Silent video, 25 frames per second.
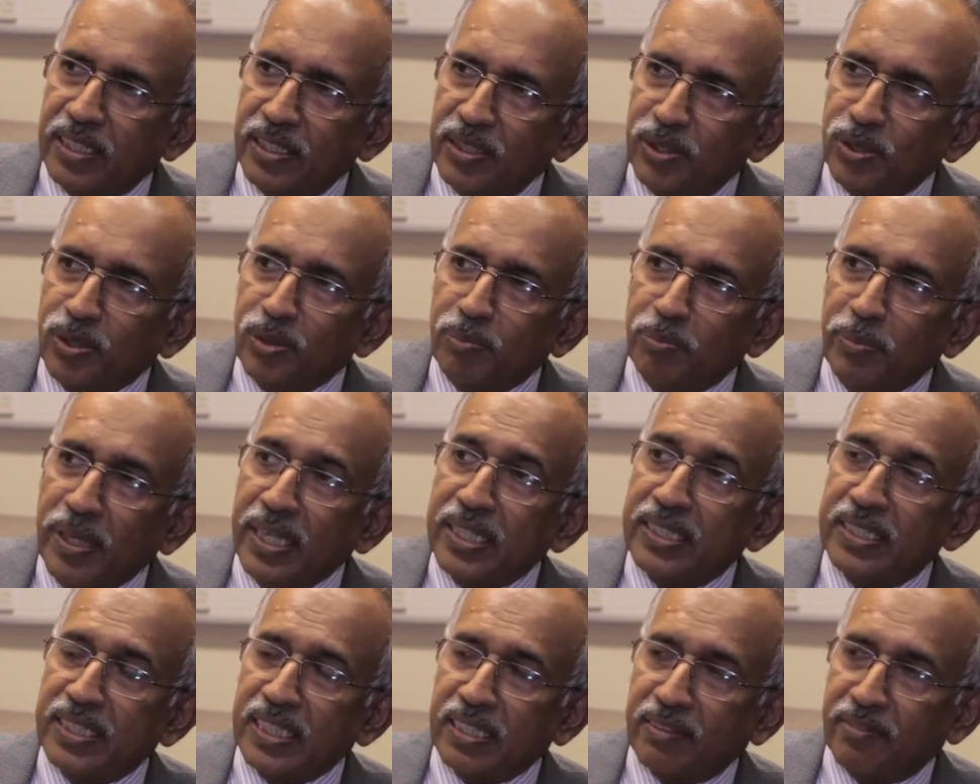do
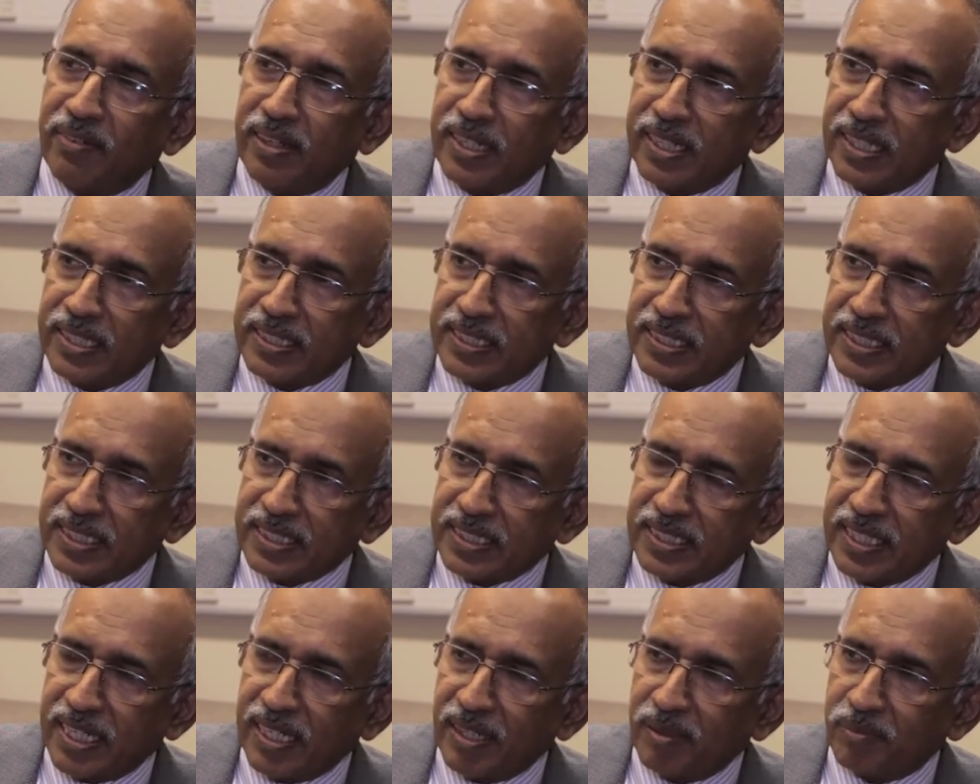basic fundus
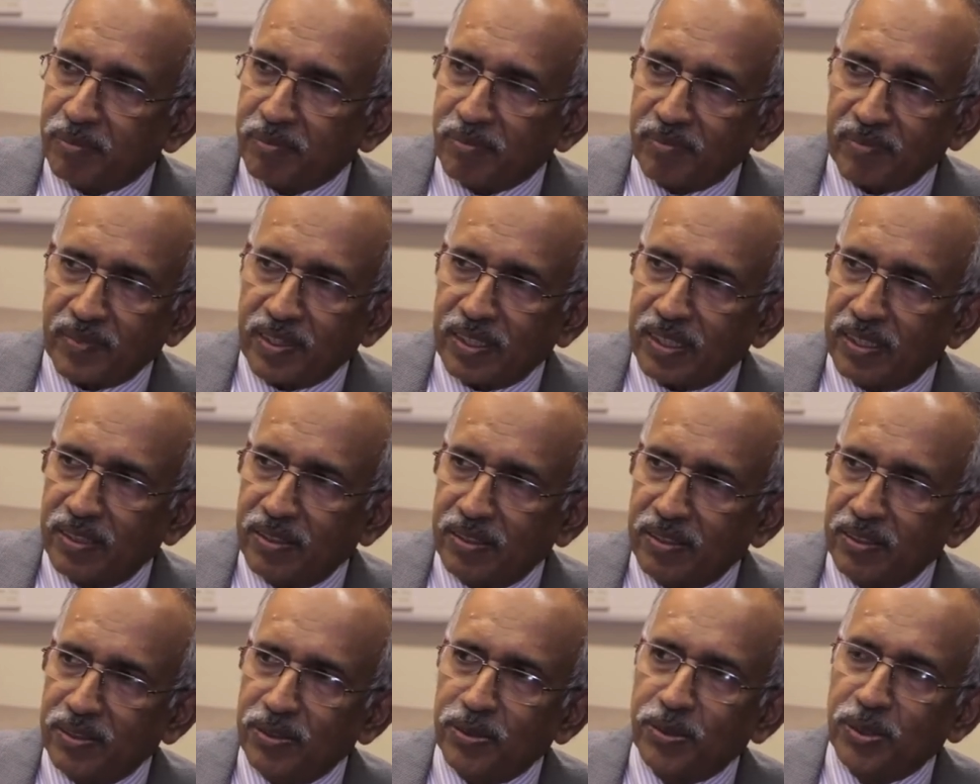exam, you
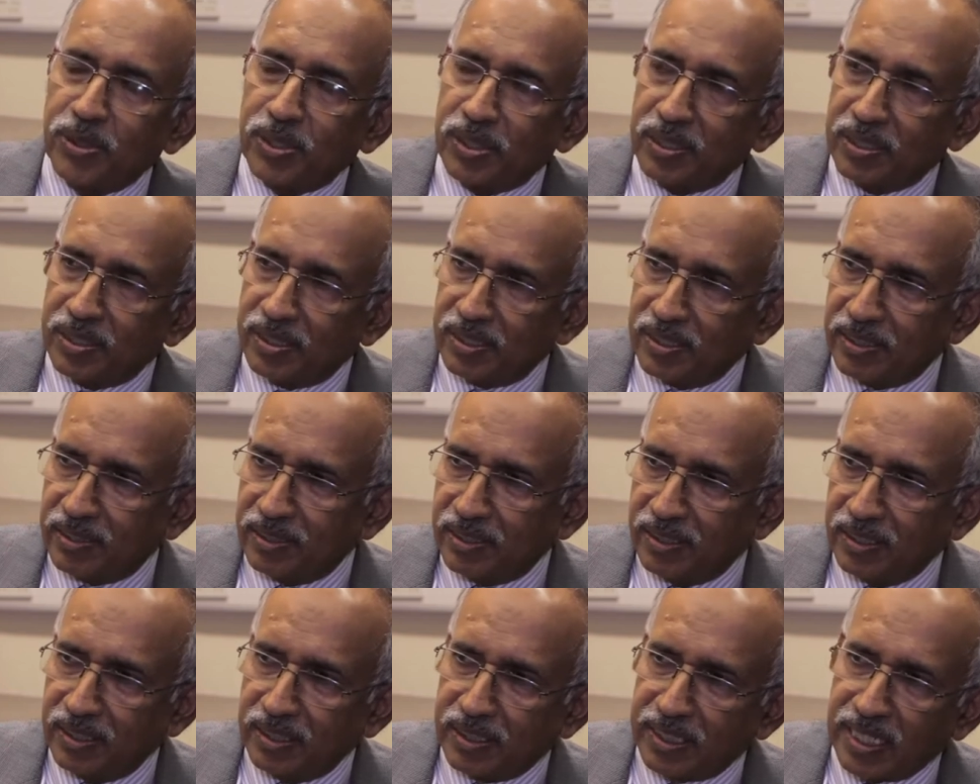know, use
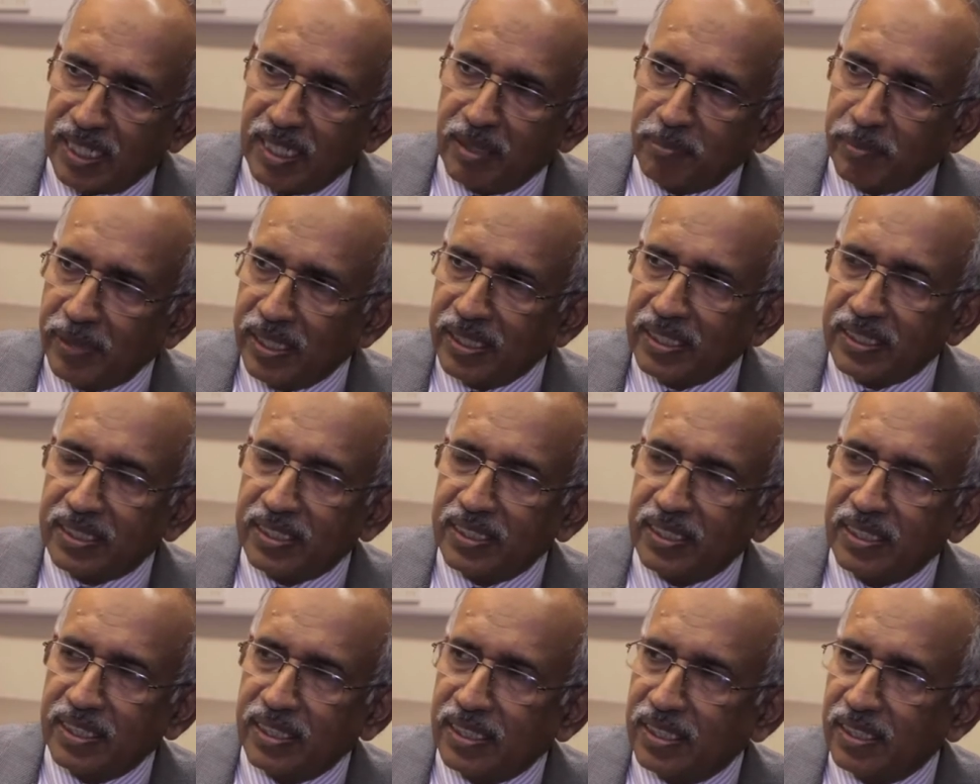
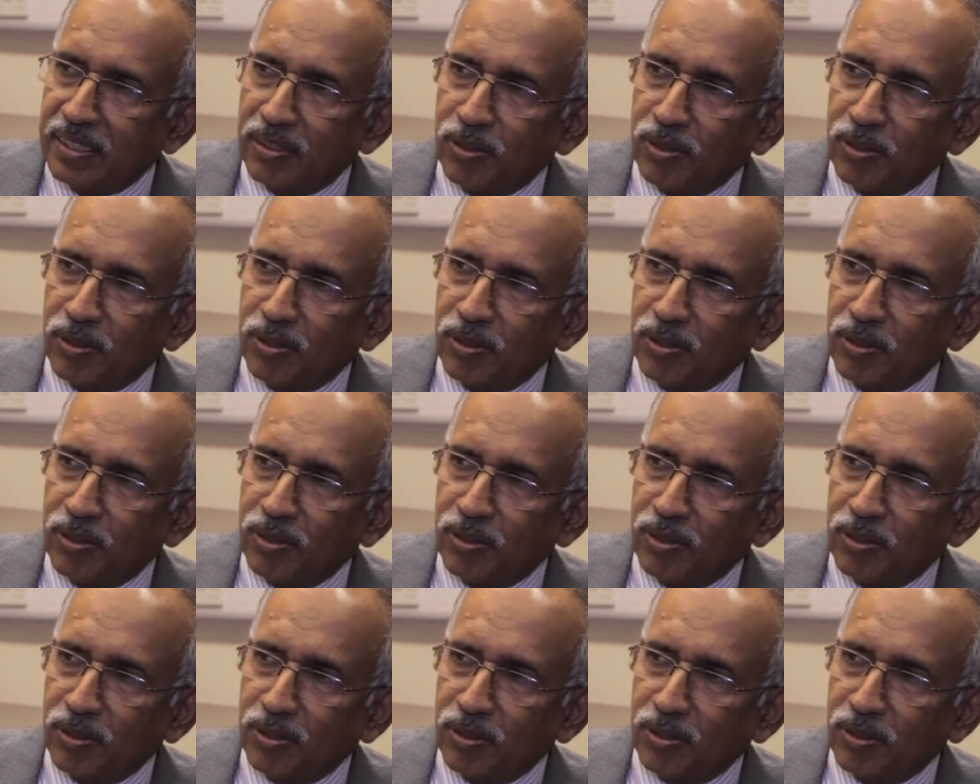telemedicine,